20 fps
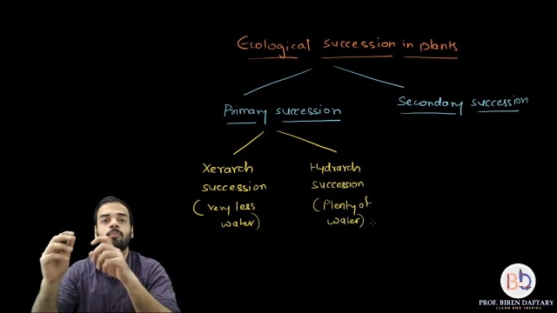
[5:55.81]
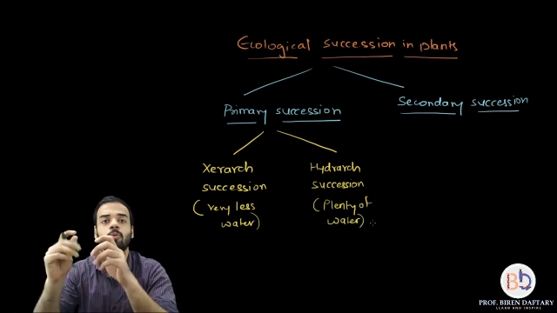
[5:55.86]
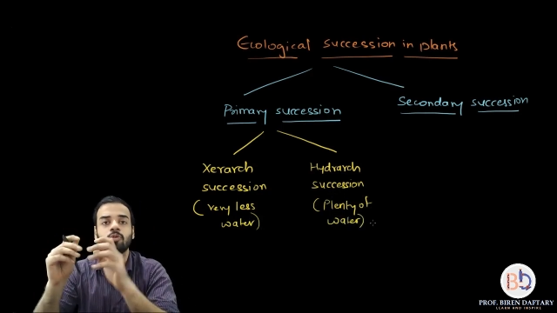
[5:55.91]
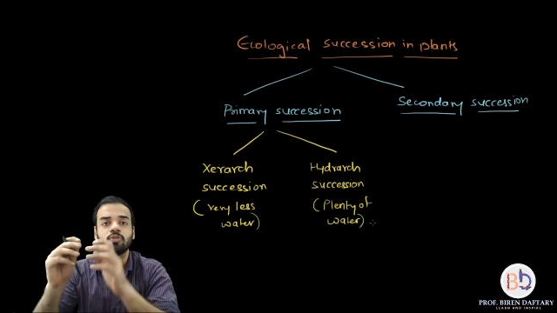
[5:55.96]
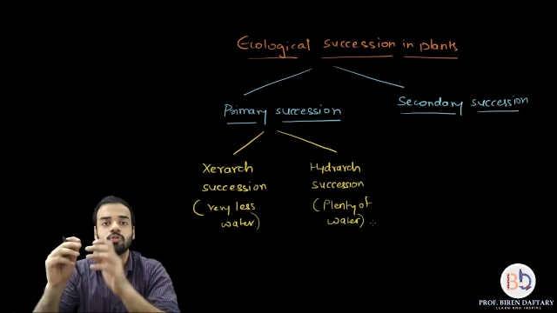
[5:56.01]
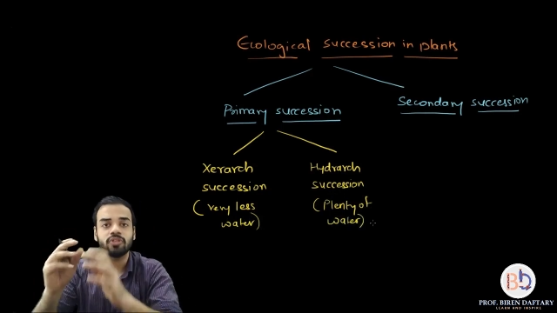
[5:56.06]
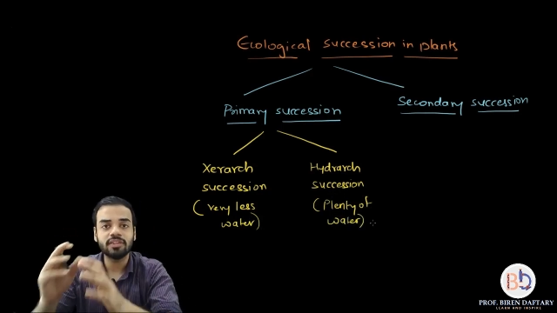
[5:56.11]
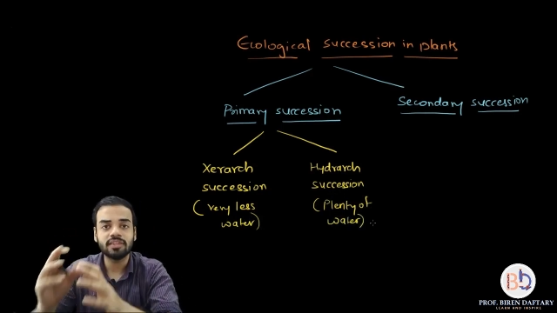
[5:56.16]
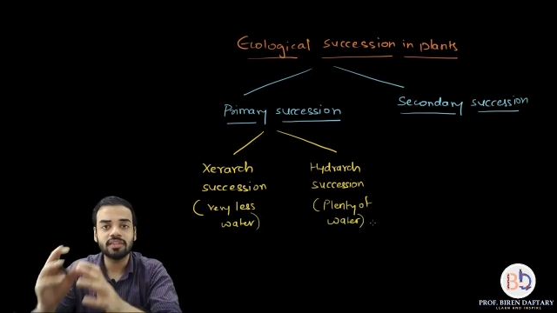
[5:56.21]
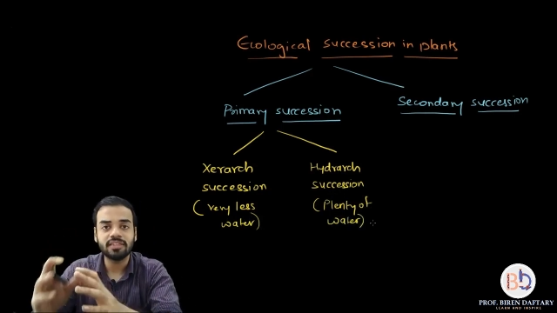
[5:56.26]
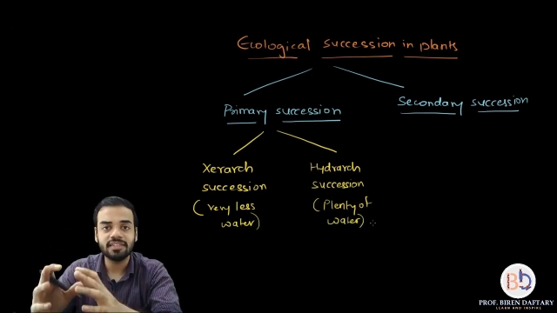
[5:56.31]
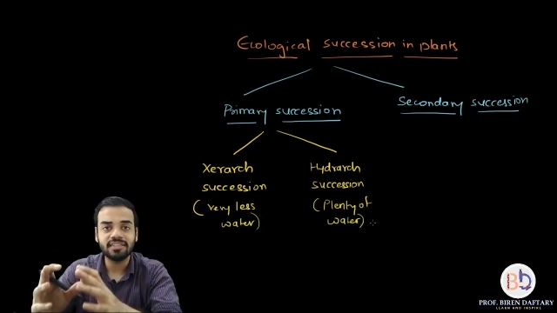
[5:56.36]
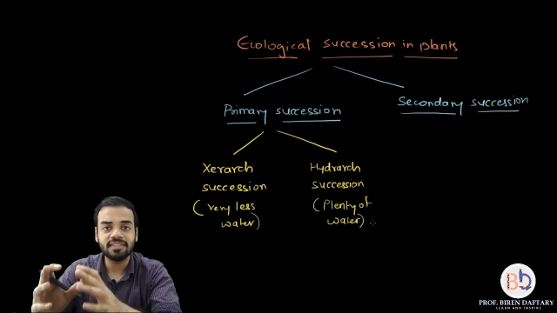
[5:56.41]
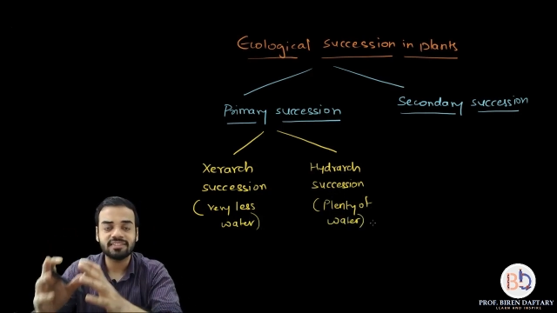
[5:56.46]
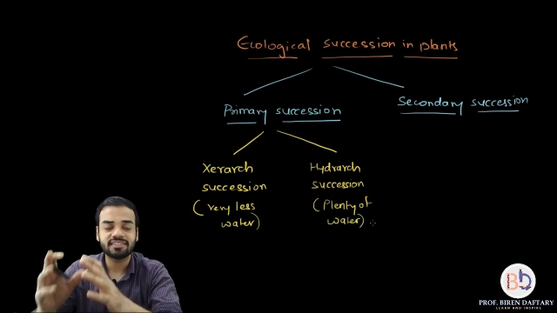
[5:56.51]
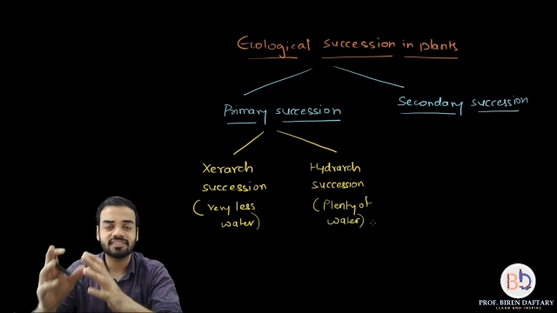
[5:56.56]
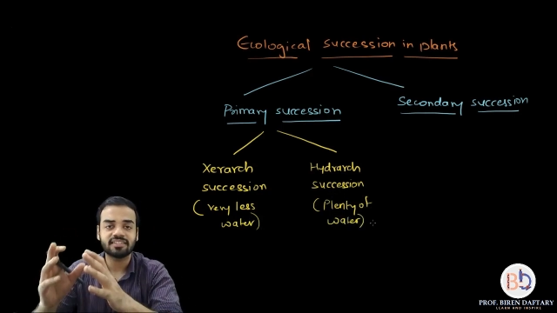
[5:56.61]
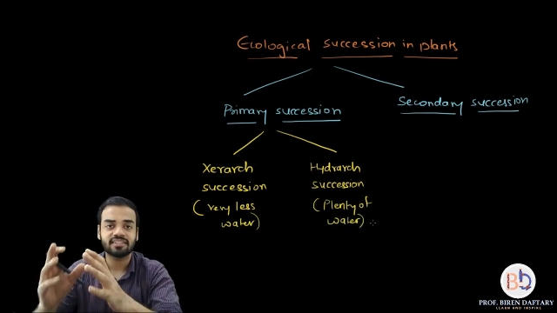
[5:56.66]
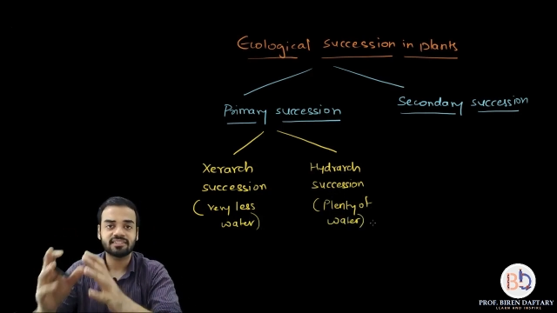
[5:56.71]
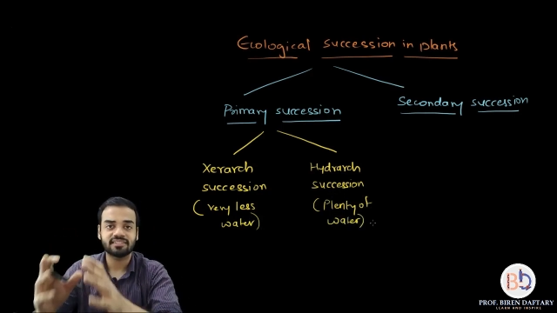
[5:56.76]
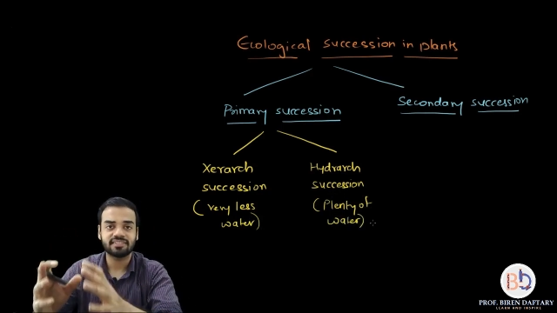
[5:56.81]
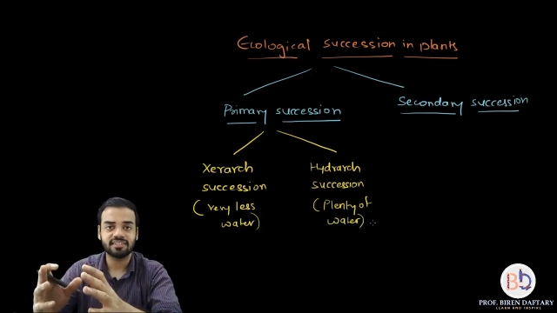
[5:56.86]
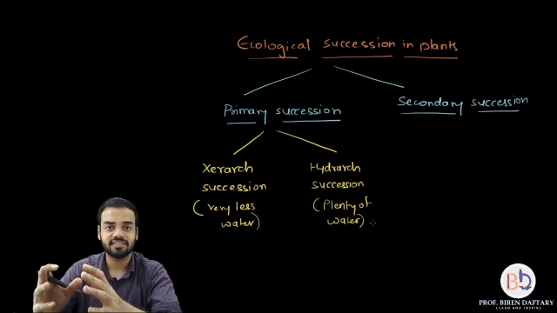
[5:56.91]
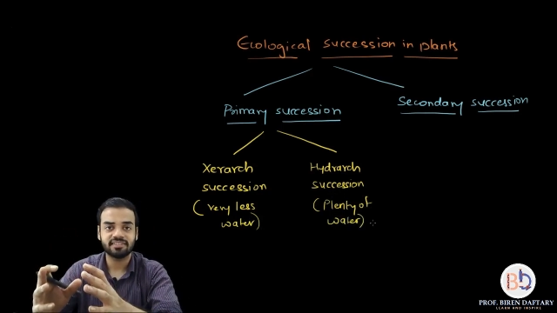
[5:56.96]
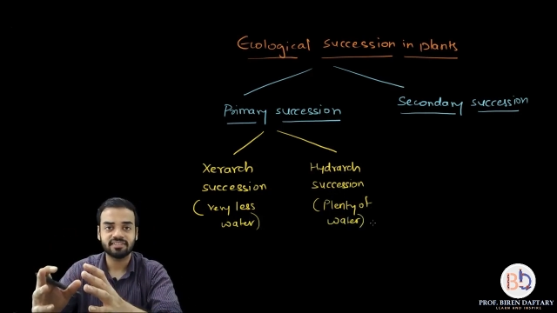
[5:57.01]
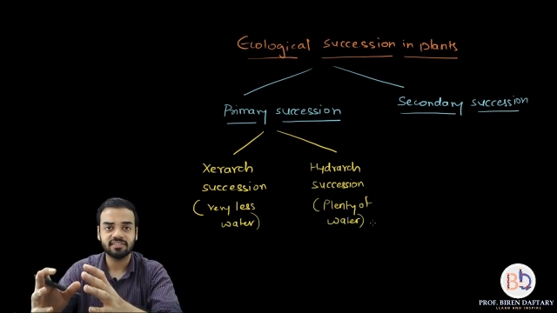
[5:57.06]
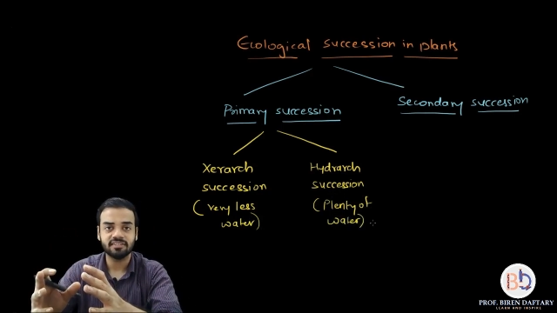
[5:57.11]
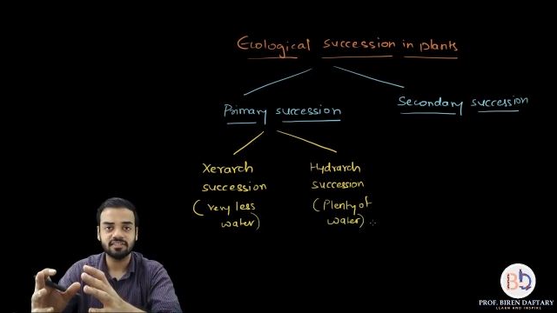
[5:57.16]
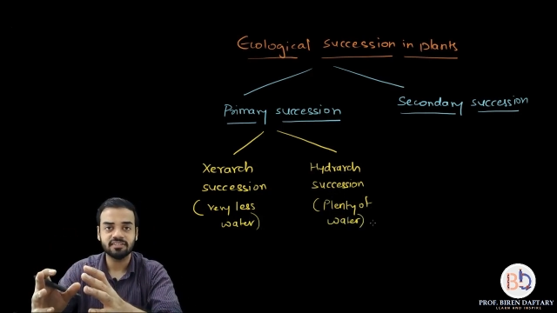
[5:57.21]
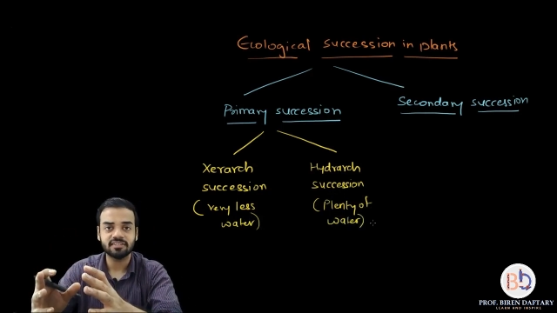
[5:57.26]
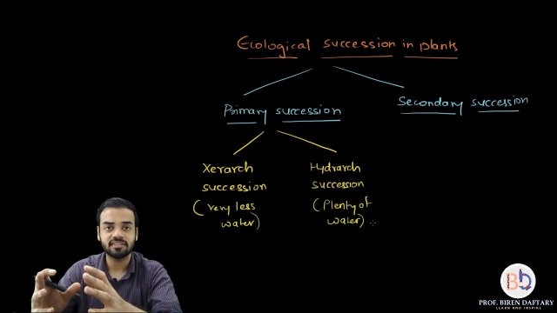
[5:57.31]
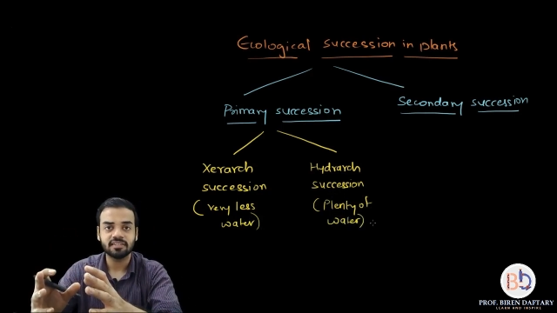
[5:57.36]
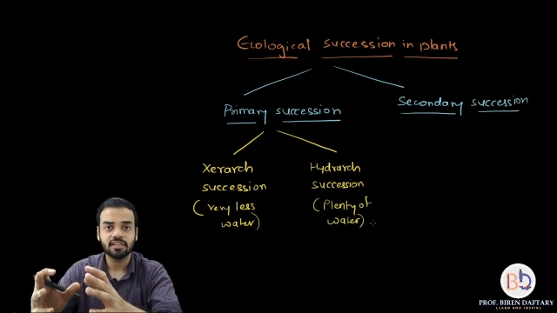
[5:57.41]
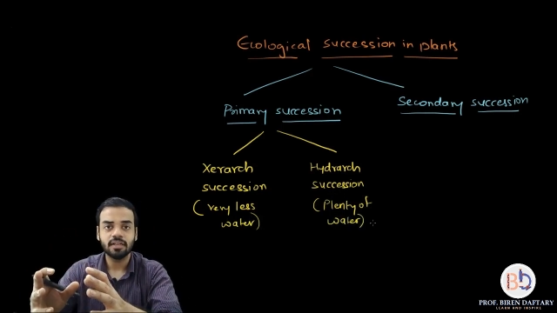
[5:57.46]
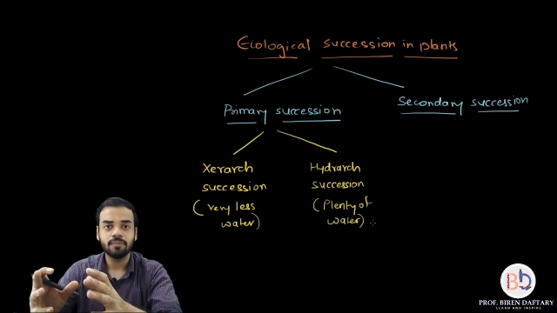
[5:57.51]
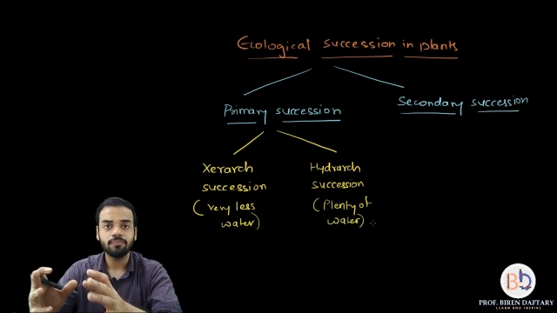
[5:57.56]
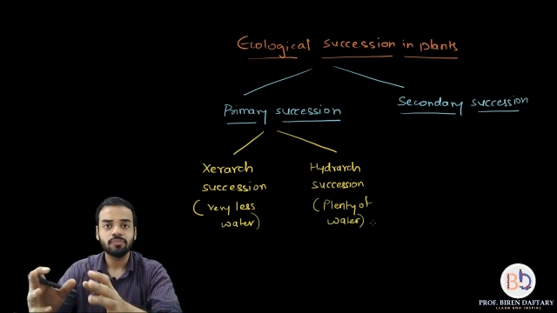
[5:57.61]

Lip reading: both these successions,